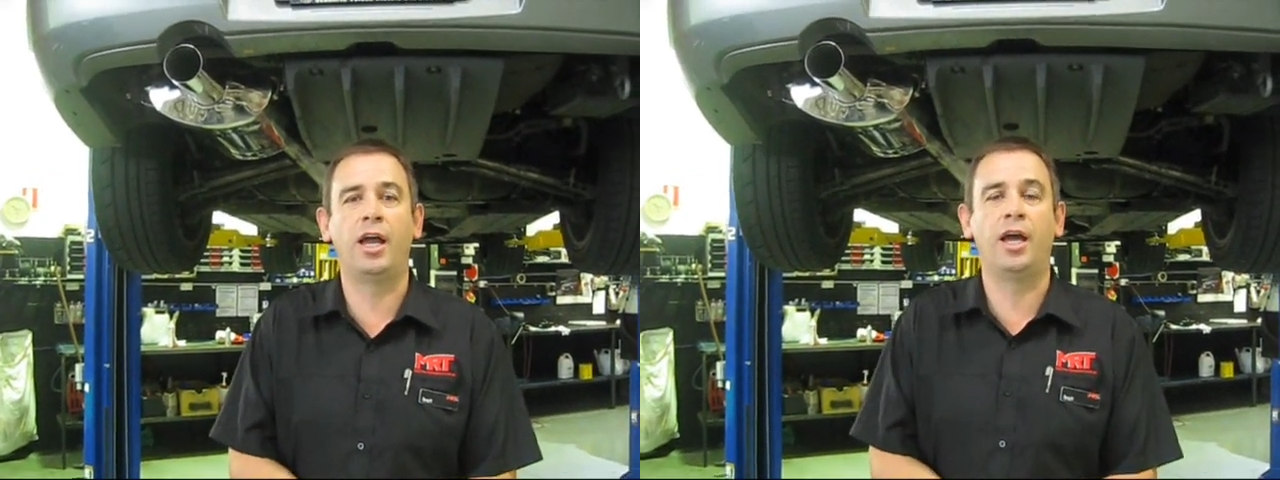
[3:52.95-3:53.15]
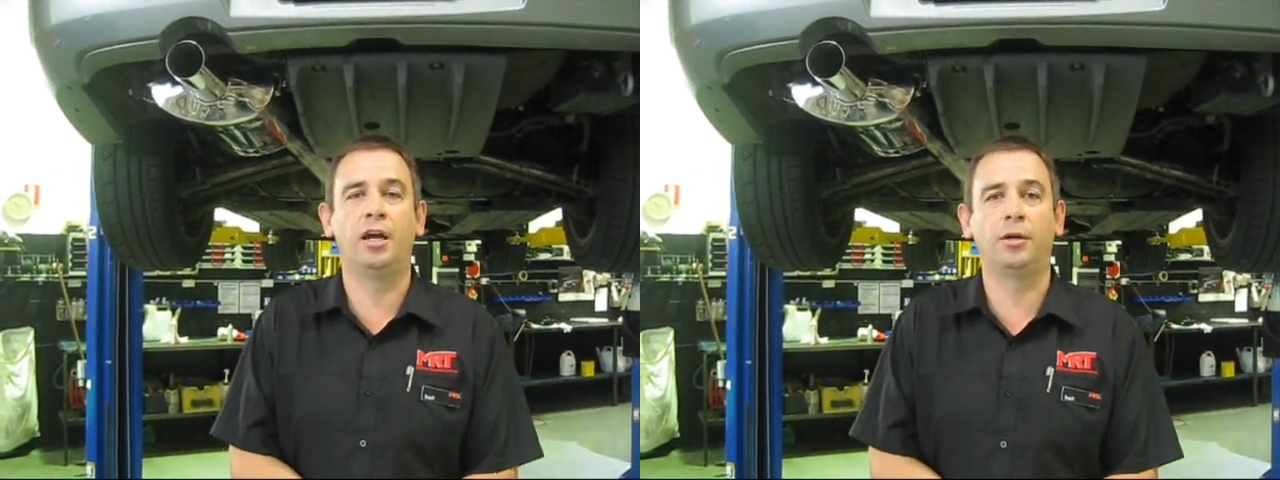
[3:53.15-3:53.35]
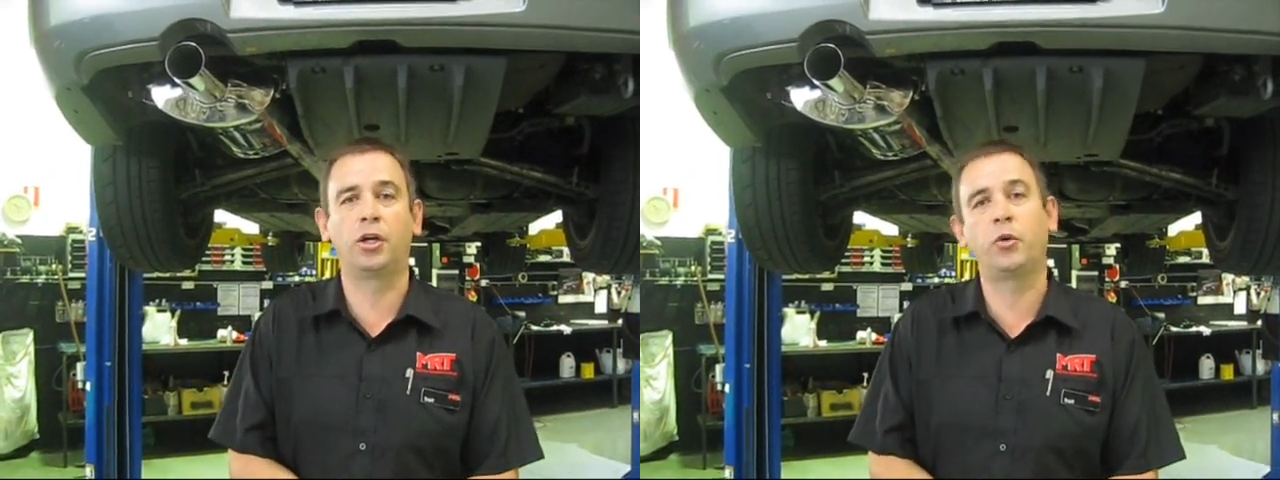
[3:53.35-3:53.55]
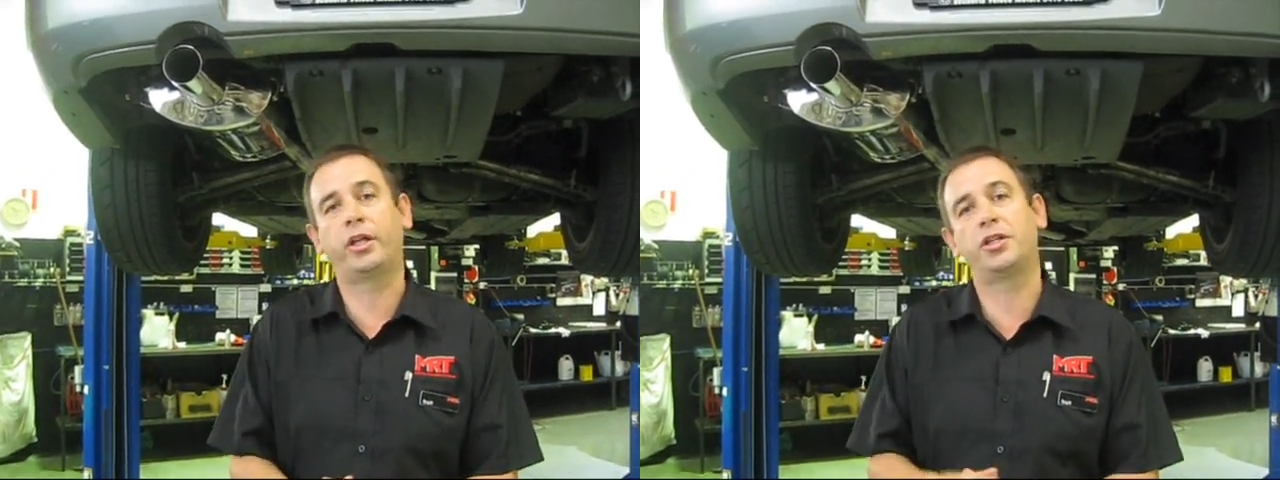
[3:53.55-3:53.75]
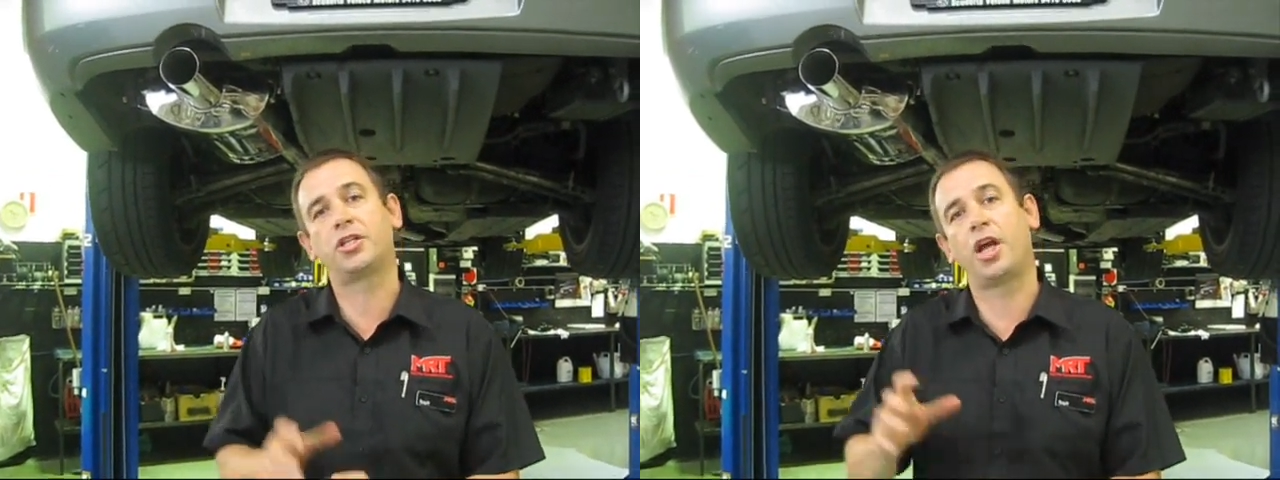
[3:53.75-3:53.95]
and I'm going to
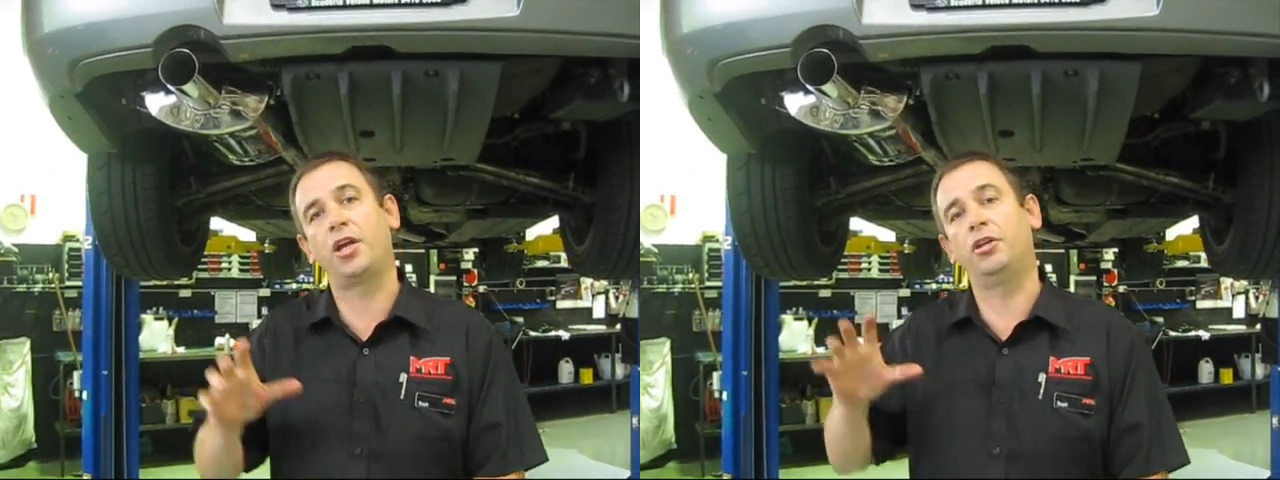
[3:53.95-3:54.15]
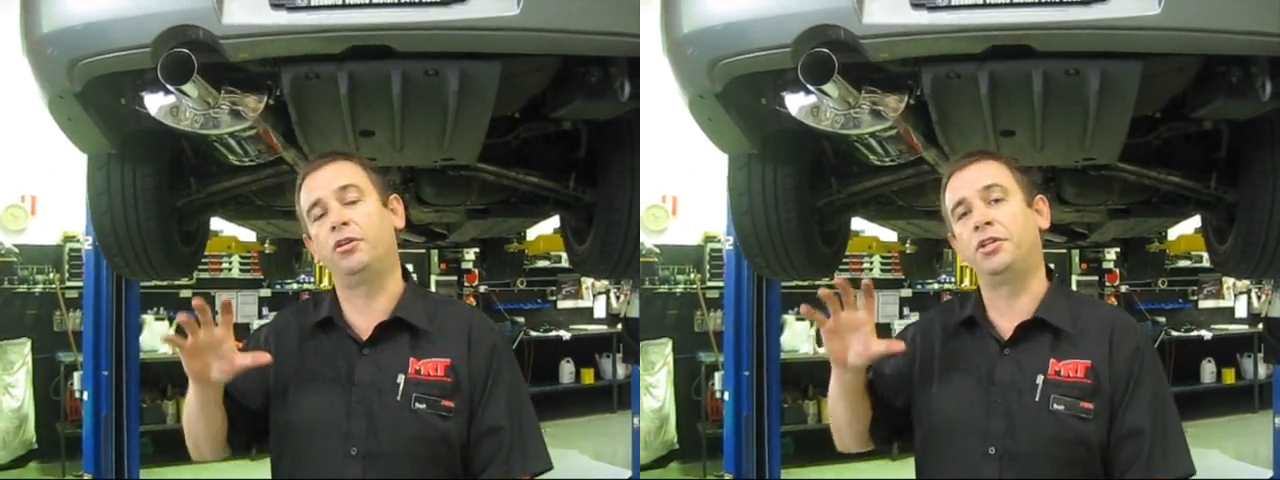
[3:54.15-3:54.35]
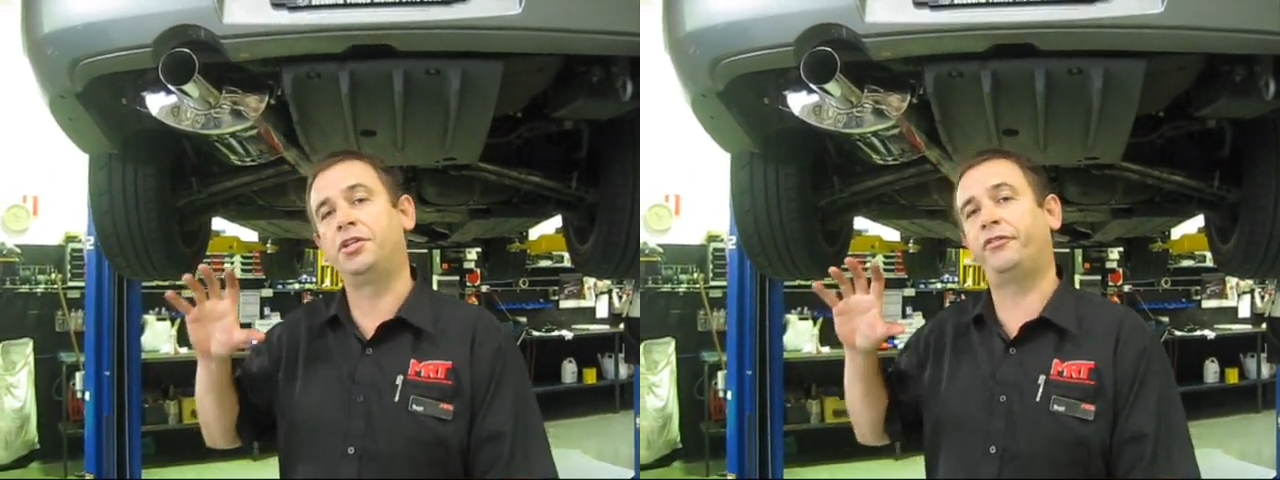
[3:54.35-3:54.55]
quickly show you the